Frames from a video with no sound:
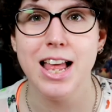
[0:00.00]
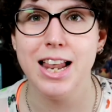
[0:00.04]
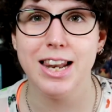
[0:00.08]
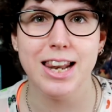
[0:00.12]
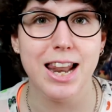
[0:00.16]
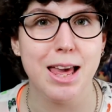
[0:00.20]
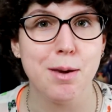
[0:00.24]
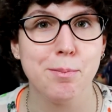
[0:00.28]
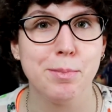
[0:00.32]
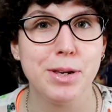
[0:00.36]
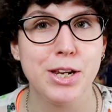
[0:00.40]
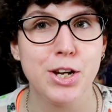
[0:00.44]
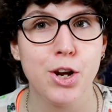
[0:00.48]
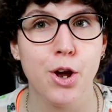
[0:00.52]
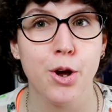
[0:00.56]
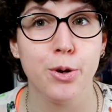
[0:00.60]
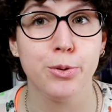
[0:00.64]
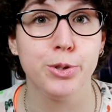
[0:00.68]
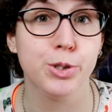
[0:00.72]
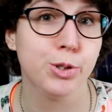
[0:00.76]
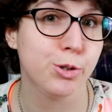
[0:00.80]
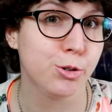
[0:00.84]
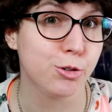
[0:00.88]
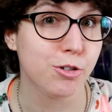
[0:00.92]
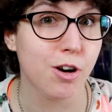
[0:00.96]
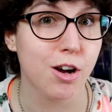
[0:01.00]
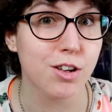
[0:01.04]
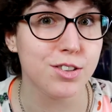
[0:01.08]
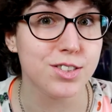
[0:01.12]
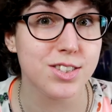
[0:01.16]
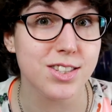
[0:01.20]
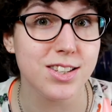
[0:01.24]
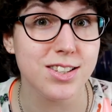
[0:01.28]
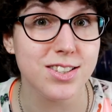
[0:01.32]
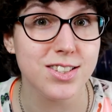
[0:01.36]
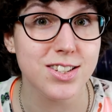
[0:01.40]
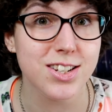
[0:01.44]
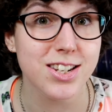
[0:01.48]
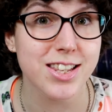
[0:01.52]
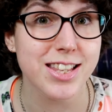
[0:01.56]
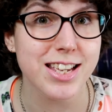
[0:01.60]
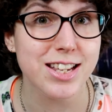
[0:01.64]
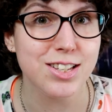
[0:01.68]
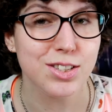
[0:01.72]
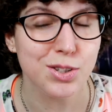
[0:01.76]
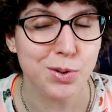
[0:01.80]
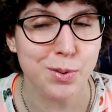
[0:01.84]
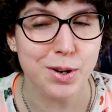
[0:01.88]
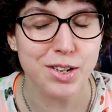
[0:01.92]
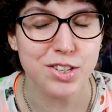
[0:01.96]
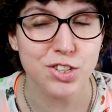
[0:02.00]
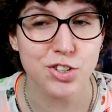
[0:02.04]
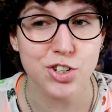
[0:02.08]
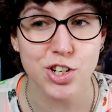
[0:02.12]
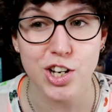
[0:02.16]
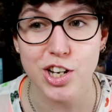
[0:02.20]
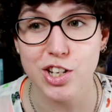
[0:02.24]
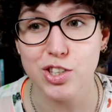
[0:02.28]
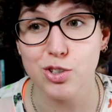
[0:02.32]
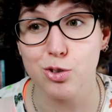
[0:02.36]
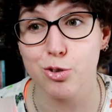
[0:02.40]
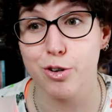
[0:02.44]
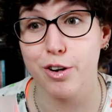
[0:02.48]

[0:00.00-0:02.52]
Let me know your answers to these questions,